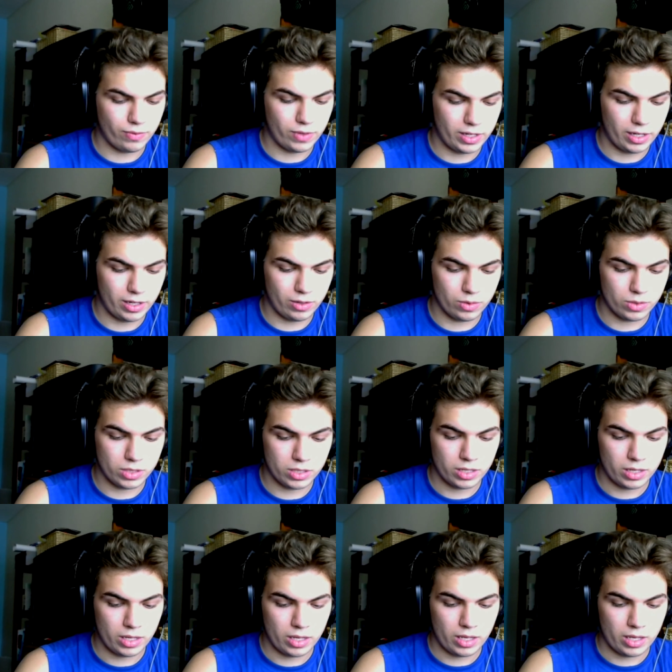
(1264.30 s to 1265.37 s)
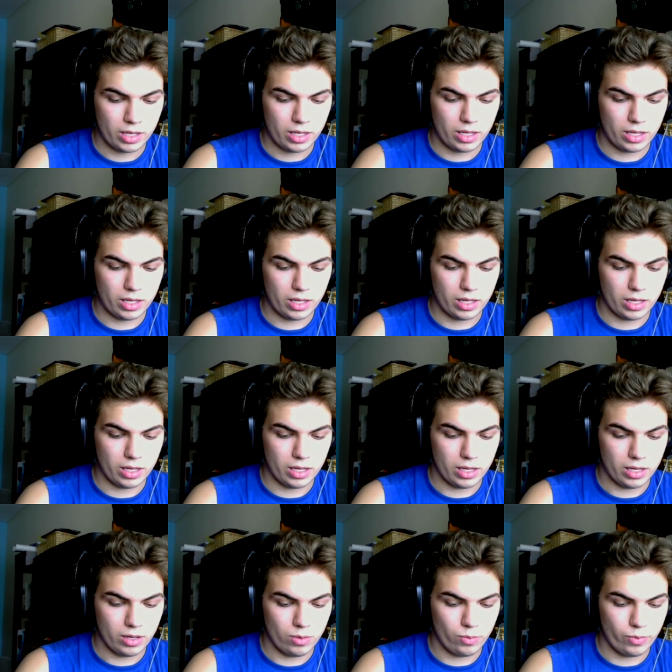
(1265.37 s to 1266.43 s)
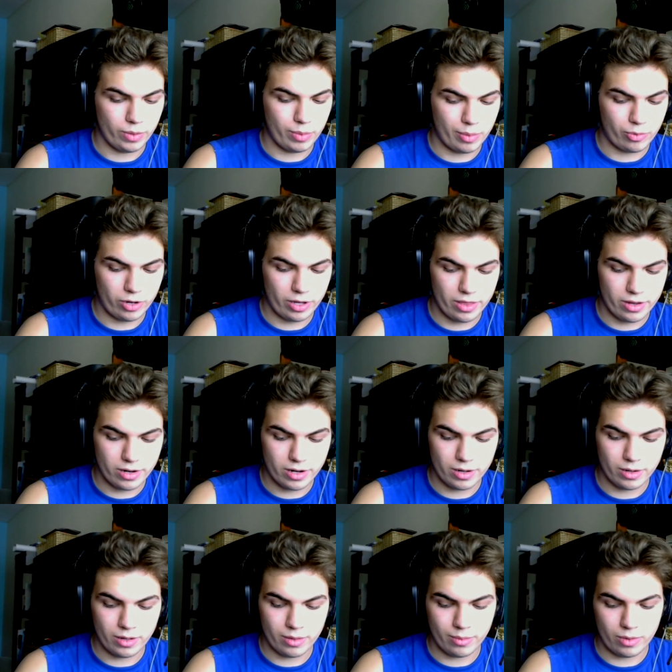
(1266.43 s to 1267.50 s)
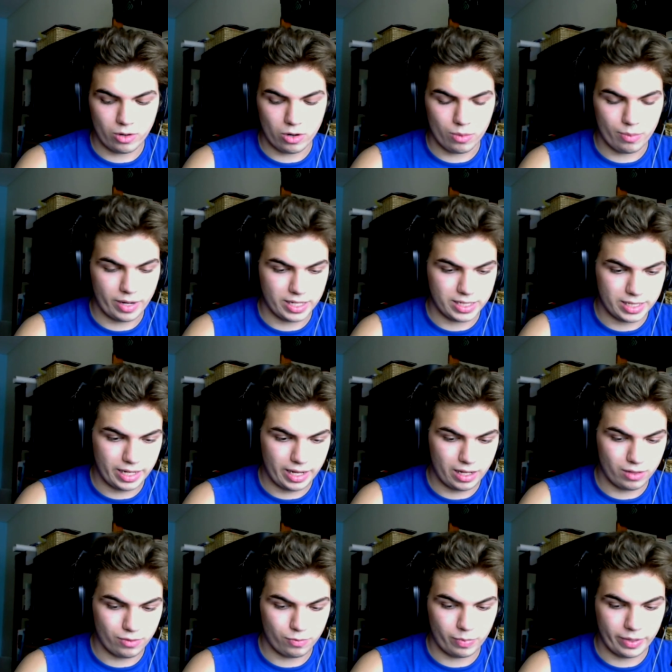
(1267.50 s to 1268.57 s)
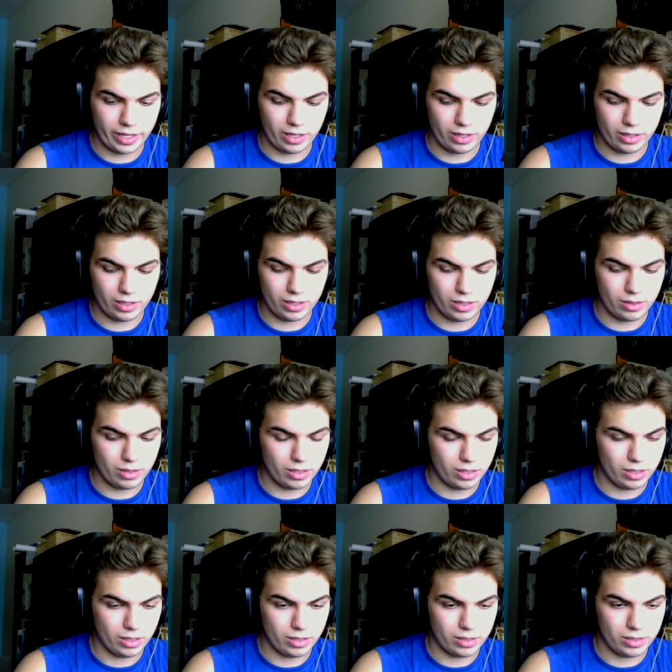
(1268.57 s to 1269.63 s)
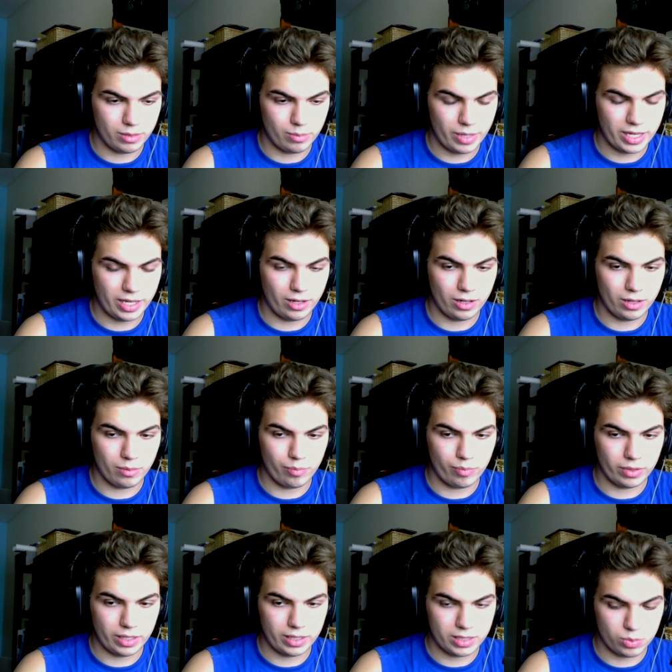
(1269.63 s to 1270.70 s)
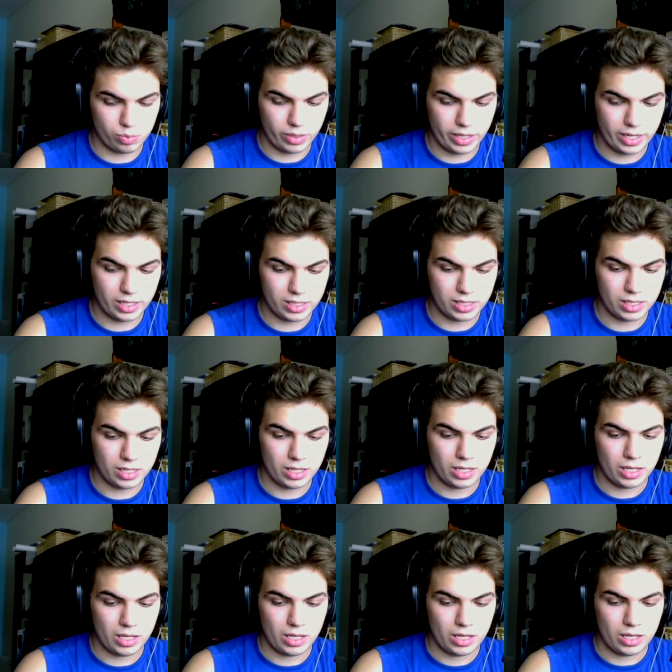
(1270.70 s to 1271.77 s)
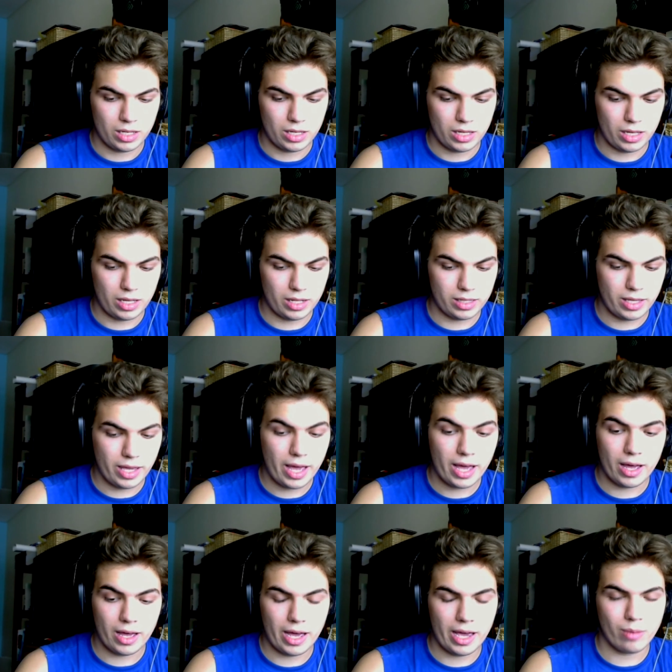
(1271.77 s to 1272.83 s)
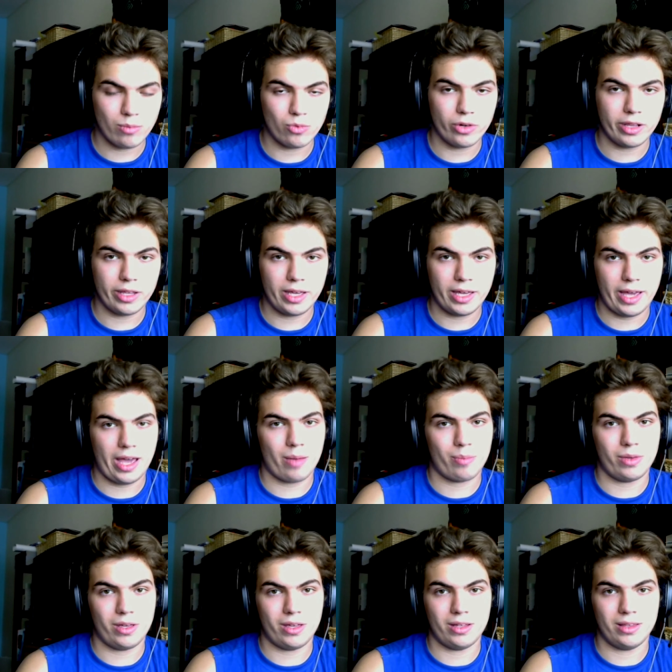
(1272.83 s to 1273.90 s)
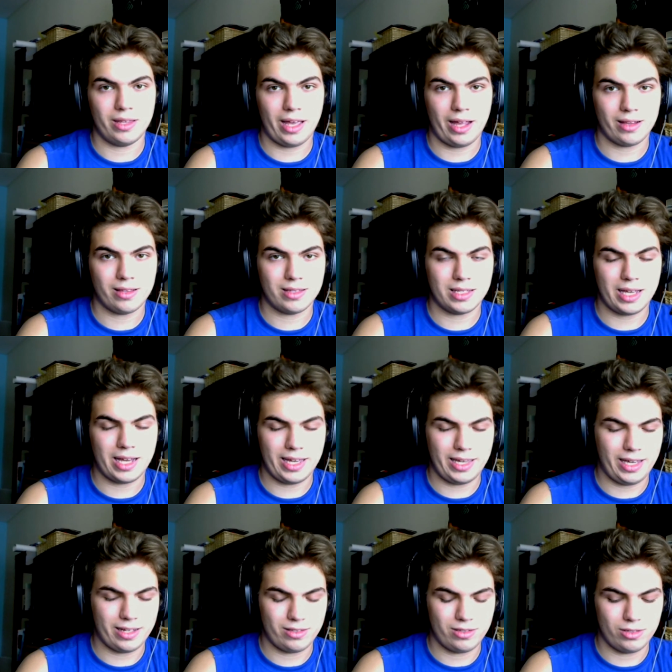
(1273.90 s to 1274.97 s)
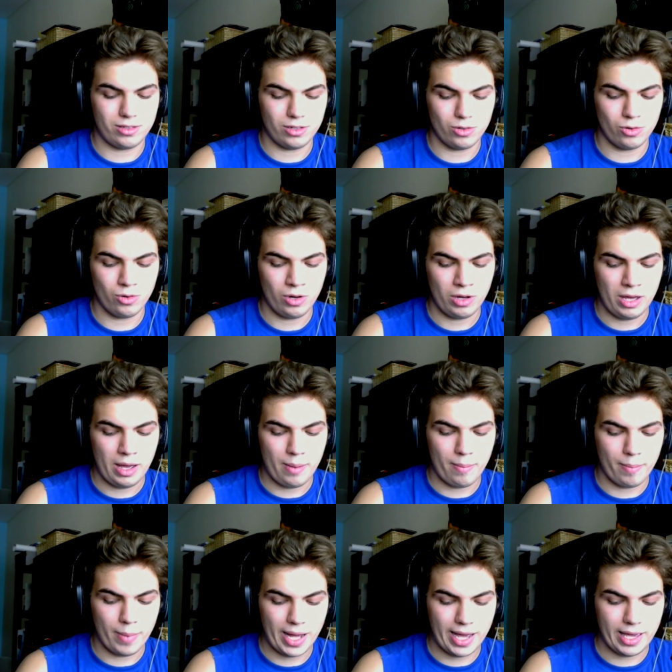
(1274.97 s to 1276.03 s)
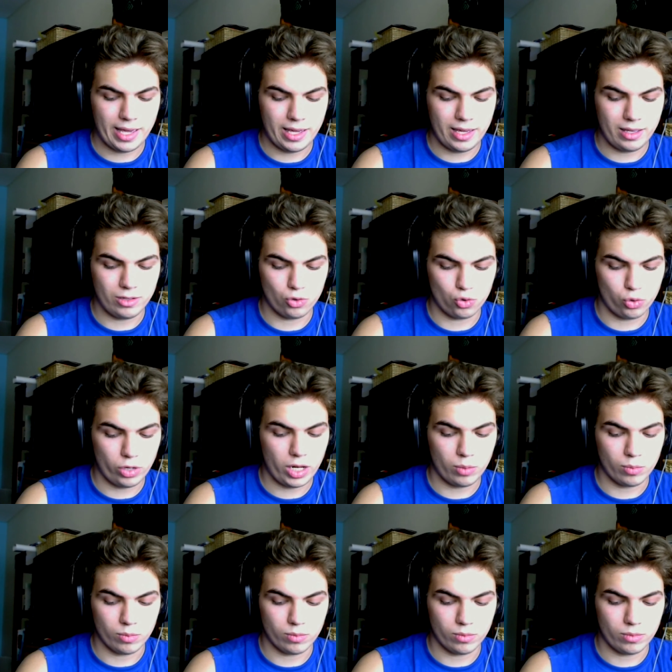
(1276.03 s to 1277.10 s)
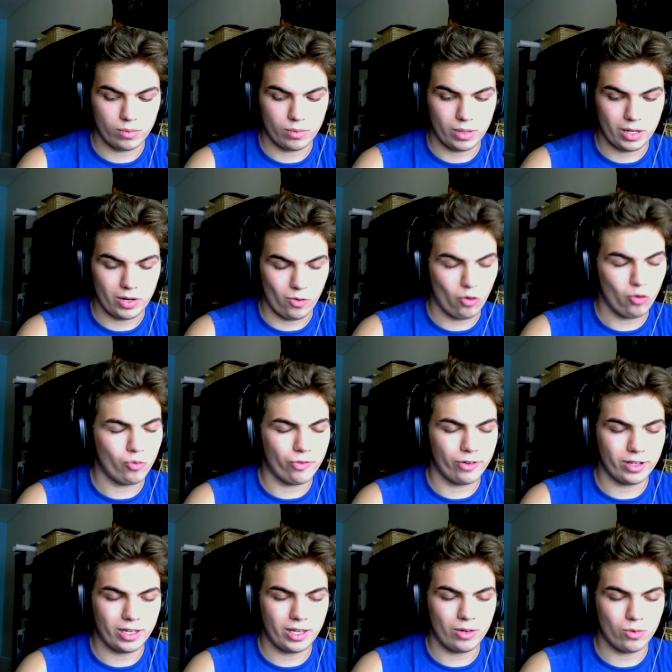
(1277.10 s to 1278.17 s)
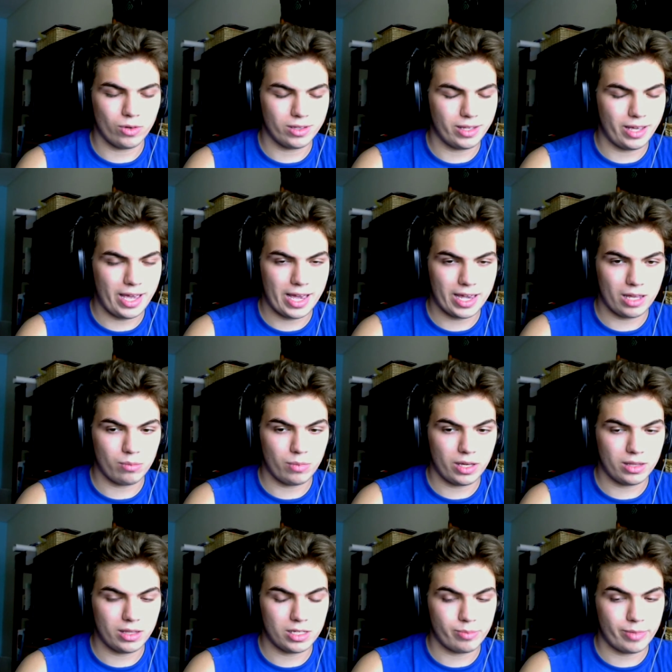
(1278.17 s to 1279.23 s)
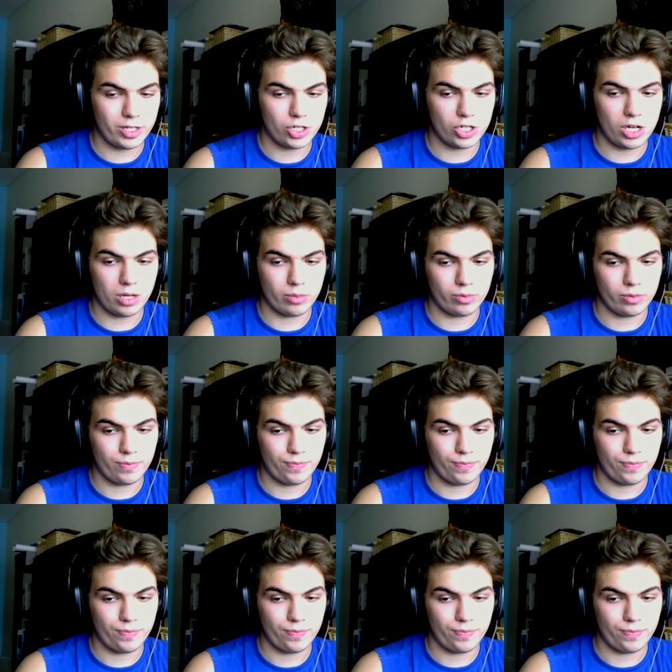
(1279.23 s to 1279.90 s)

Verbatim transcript: videos uh, with my brother or myself playing, uh, making let's plays, and yeah, I'm really happy that I got to do my dream, and hopefully one day I can make this my job